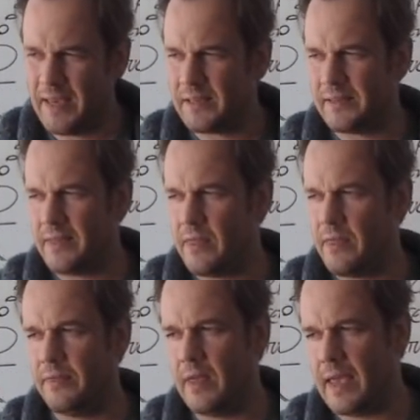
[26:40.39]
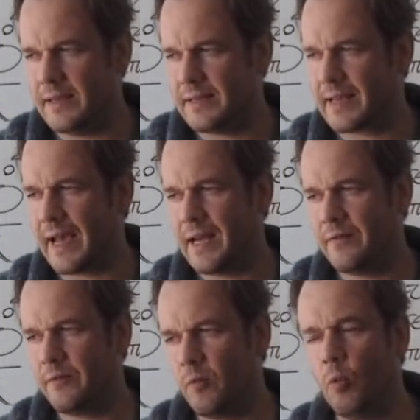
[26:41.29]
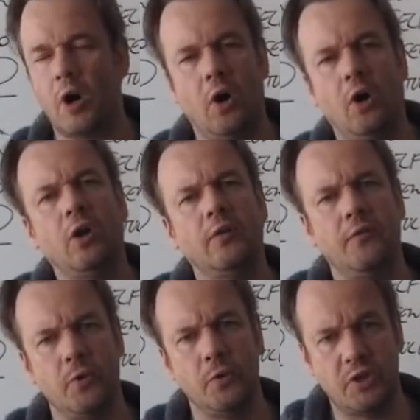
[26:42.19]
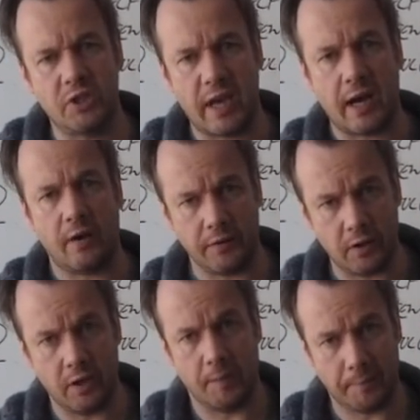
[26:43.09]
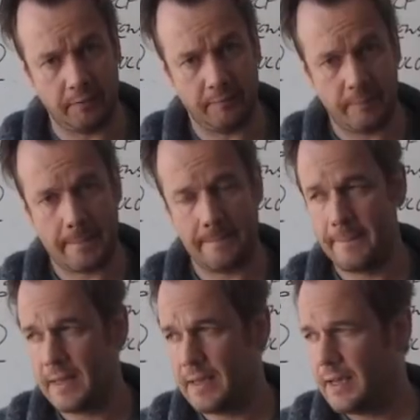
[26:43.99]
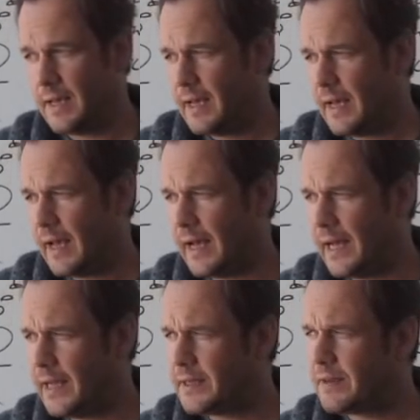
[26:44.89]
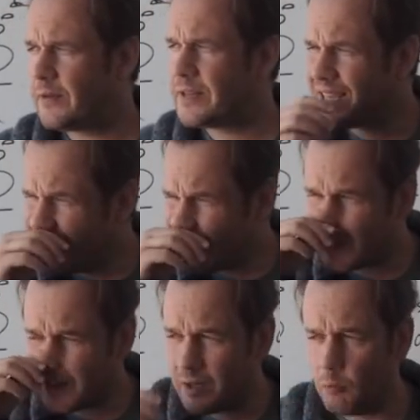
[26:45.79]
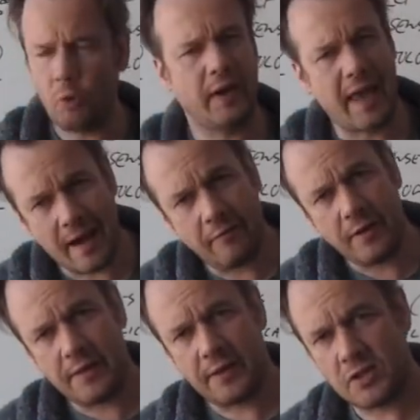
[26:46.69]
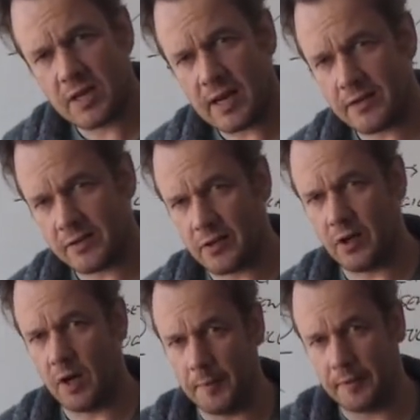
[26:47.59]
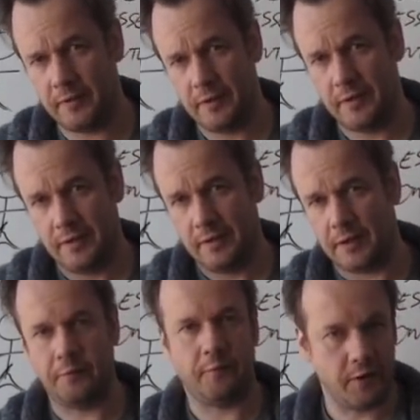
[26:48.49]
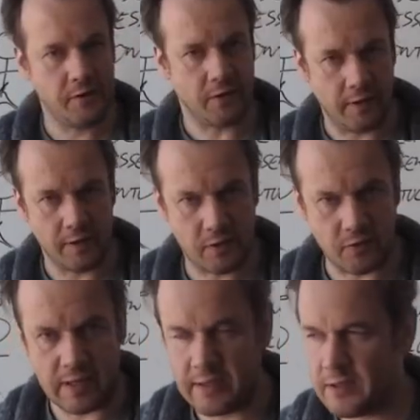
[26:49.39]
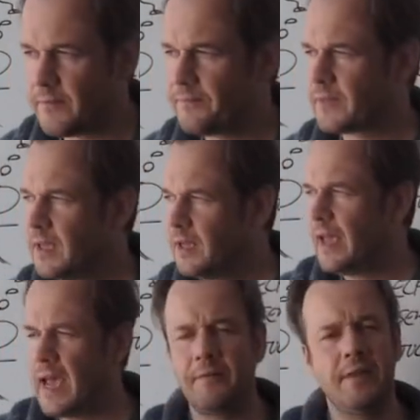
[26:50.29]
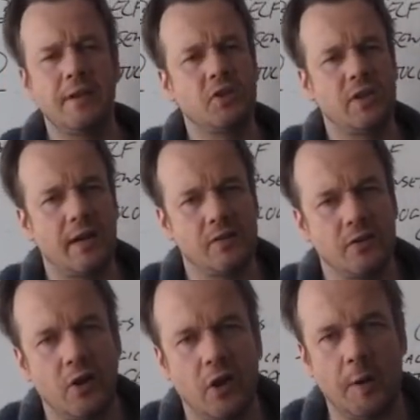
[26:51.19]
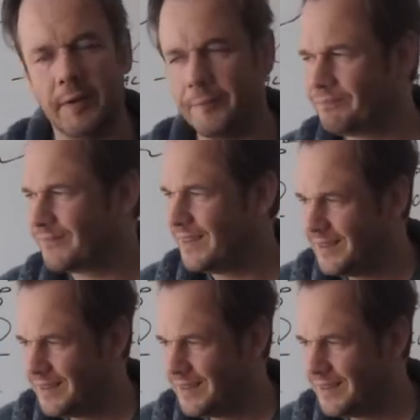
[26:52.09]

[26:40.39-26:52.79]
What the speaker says: is kind of what all of those share in common. And for Tillich, what everything shares in common, at first sounds strange, everything shares in common